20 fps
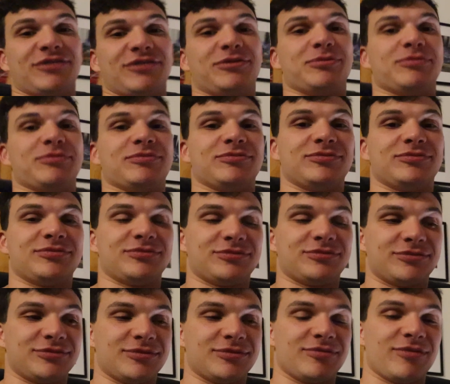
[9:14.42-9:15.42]
from
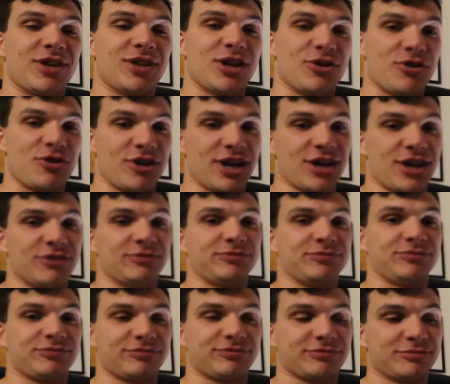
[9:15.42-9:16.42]
here on out,
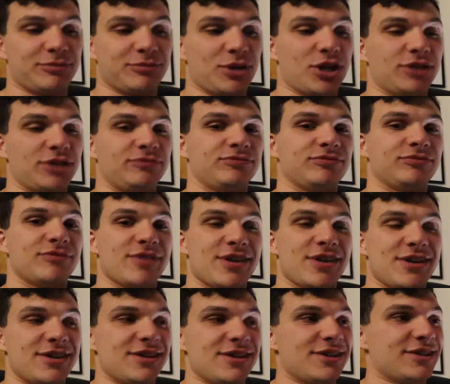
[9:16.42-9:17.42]
but
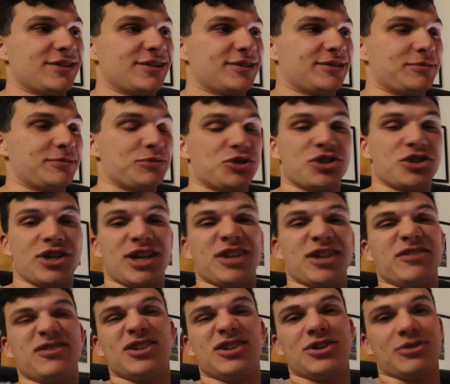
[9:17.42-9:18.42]
I'm just gonna end
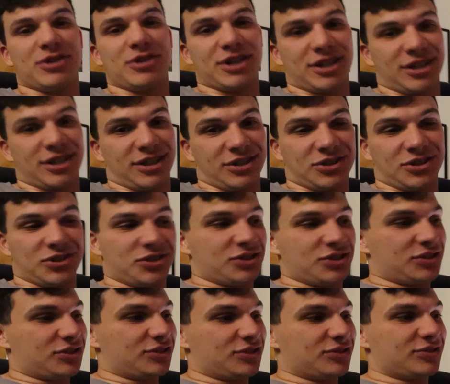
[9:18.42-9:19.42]
the video here
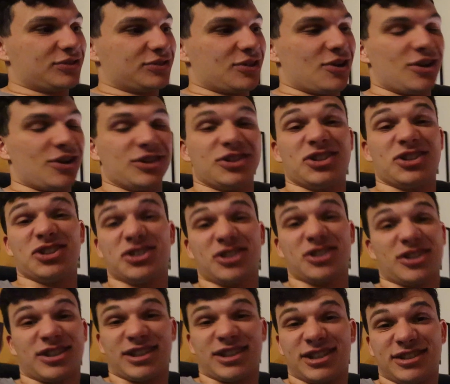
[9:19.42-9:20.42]
because honestly there's
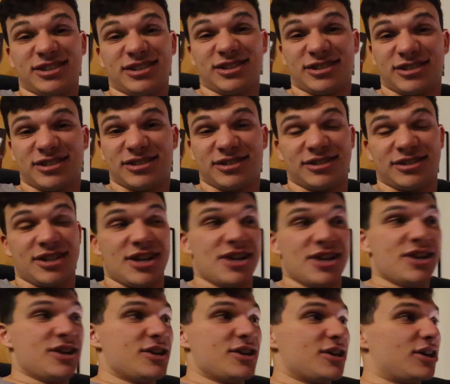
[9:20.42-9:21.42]
nothing else.
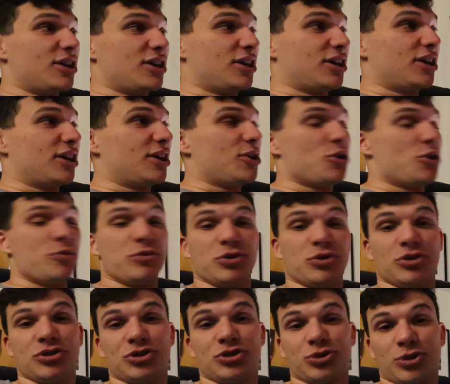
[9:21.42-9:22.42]
Hope
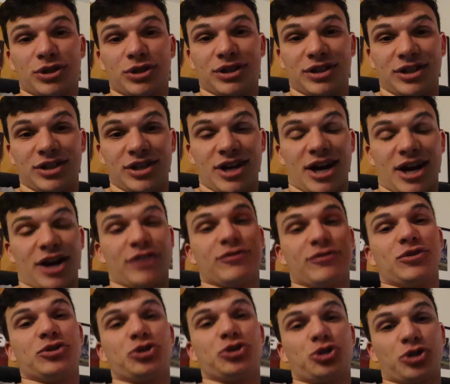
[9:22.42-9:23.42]
you enjoyed the Iron
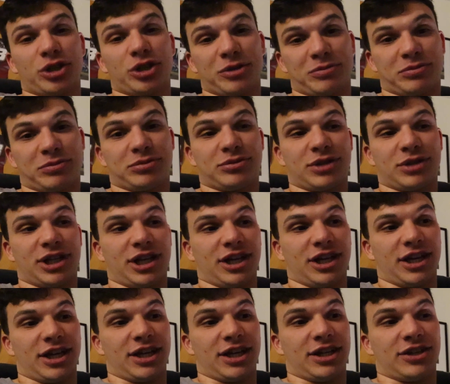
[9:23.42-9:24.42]
Vault trip
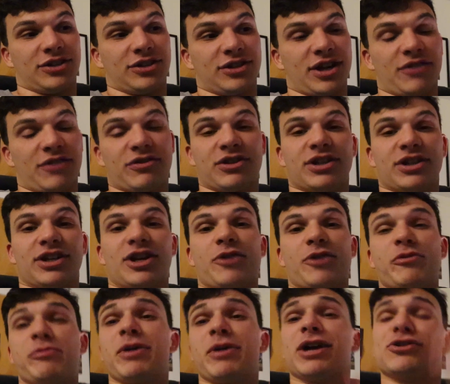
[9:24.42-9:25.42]
and everything
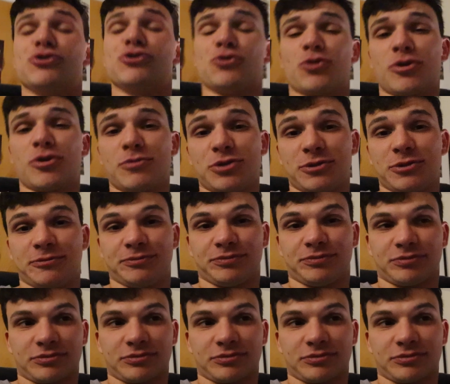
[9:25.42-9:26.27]
coming back to normal.